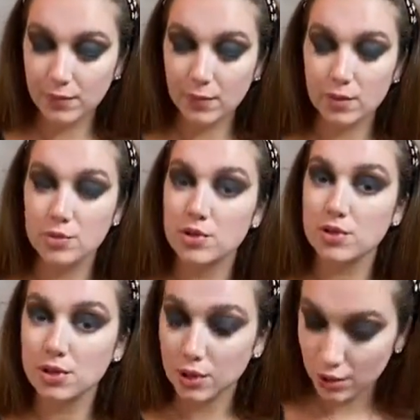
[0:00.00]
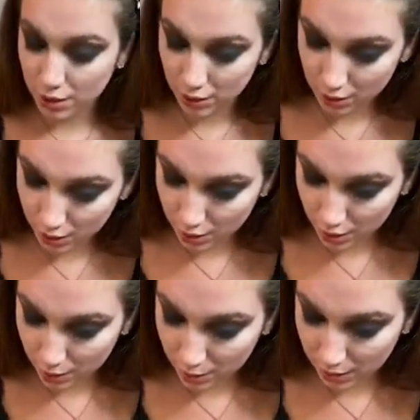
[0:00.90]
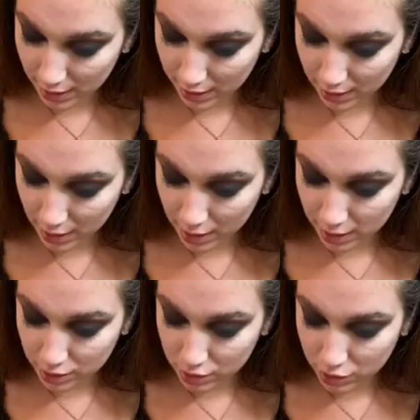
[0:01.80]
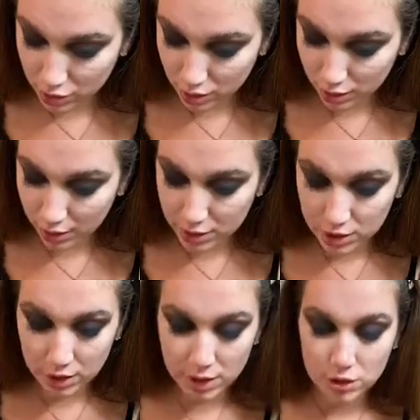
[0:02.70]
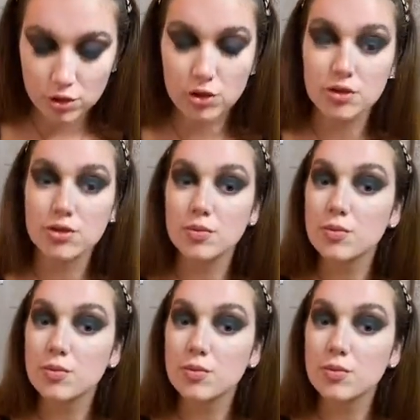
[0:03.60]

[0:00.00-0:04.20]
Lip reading: I'm just gonna apply that literally just up